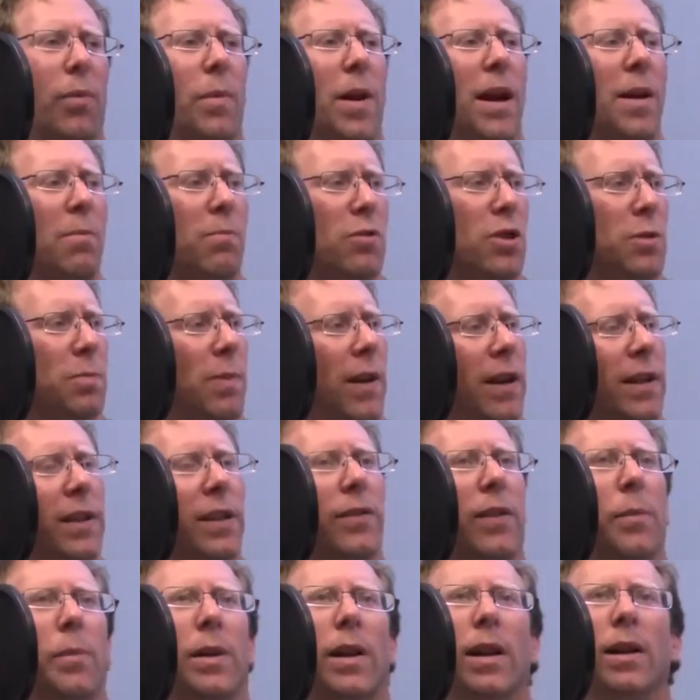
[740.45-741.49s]
from that
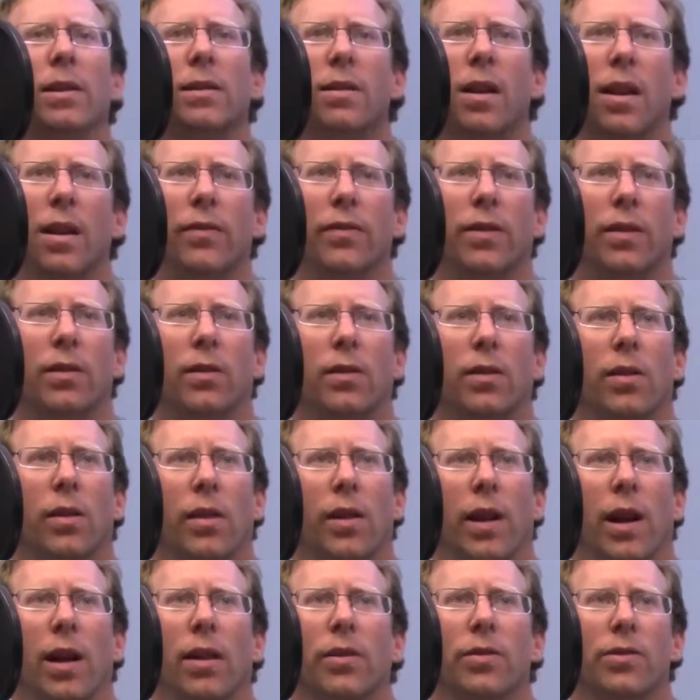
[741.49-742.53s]
perspective, I mean, that's kind of a
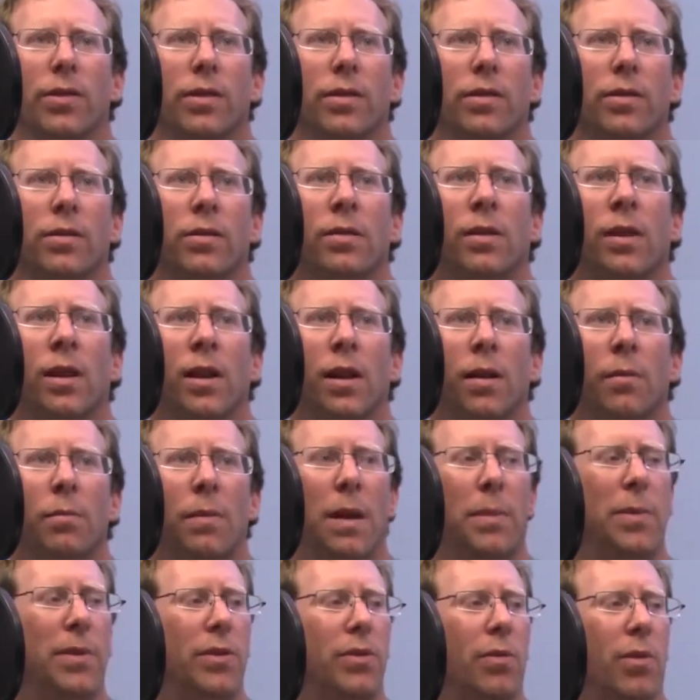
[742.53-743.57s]
good analogy. Is
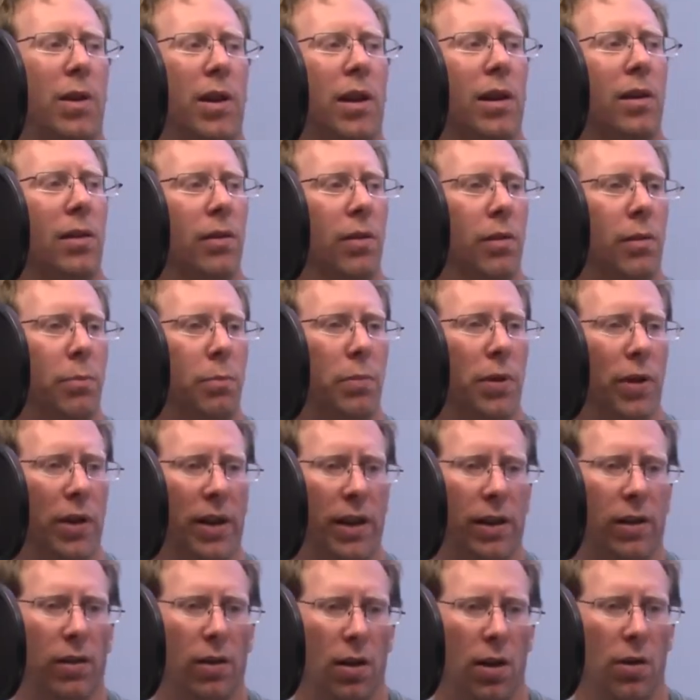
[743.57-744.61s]
maybe
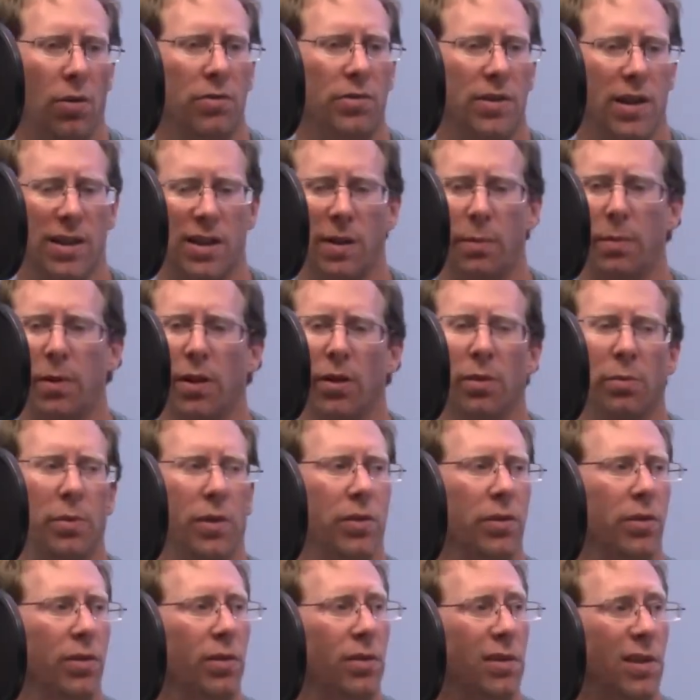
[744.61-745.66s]
building clones as a pedal
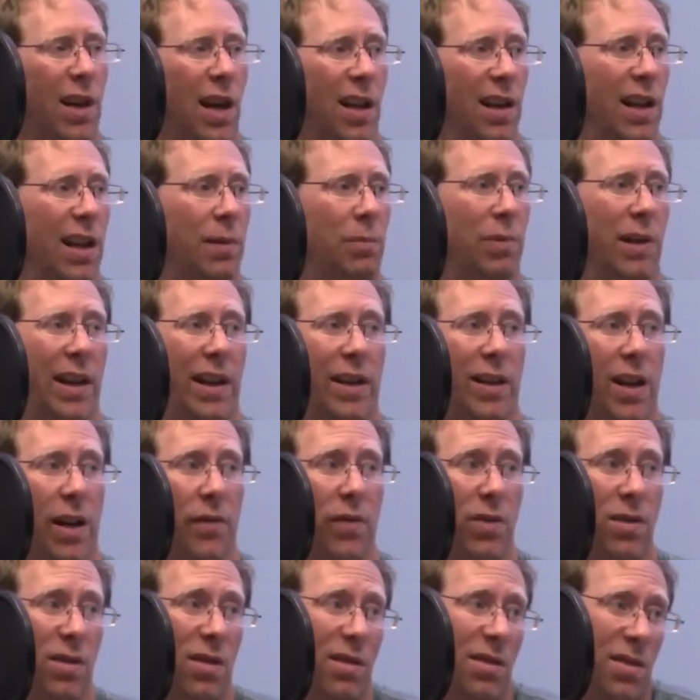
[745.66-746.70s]
builder, kind of like playing
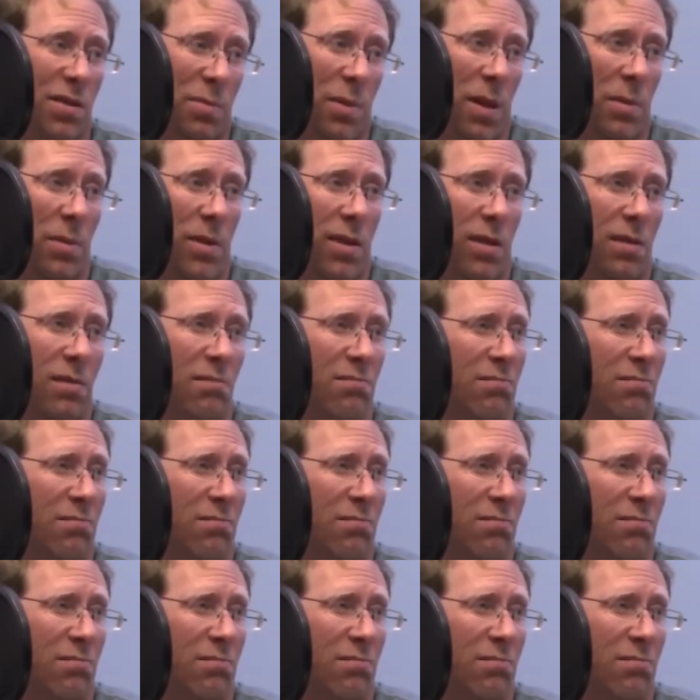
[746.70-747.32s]
cover songs, maybe.